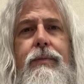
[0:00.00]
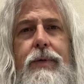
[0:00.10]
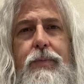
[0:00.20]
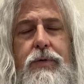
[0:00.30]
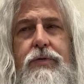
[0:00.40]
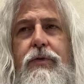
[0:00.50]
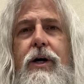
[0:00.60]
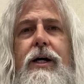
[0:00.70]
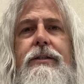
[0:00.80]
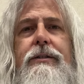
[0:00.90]
people's
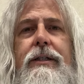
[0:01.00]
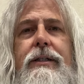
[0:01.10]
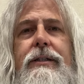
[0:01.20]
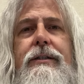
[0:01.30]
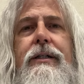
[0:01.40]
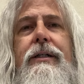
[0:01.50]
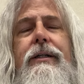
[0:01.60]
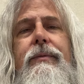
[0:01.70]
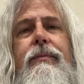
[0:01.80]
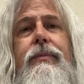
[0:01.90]
flaws, and
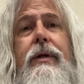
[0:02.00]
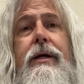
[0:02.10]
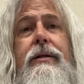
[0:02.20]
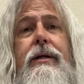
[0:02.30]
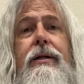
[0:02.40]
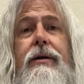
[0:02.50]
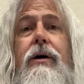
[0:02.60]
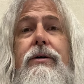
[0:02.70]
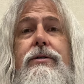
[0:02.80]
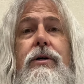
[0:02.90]
then
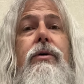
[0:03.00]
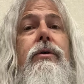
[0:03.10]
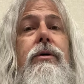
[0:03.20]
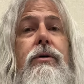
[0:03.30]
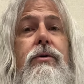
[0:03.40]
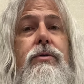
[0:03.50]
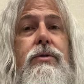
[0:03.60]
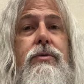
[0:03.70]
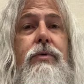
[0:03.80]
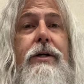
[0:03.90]
also
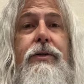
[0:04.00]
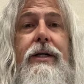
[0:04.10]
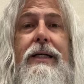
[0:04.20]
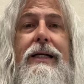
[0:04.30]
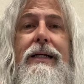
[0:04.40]
use rhetoric